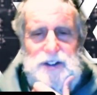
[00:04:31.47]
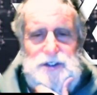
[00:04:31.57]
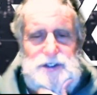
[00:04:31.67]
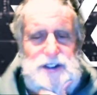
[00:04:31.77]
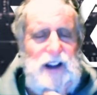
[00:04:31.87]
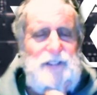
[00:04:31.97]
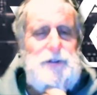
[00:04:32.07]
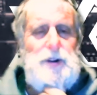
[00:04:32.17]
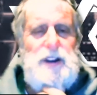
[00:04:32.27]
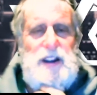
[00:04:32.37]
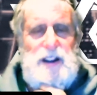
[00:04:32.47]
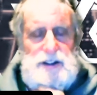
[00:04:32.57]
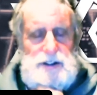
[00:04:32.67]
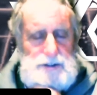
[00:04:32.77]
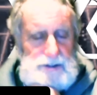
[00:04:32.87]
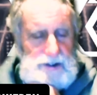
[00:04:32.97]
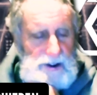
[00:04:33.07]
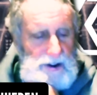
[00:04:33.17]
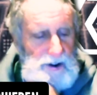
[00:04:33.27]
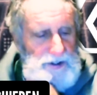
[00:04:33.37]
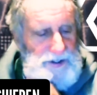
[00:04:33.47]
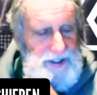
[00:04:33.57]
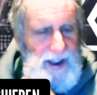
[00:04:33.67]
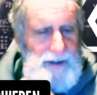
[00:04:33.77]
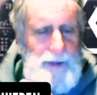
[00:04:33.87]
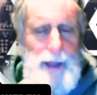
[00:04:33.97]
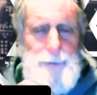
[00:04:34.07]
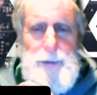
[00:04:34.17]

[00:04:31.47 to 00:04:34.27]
shiavduni." Send my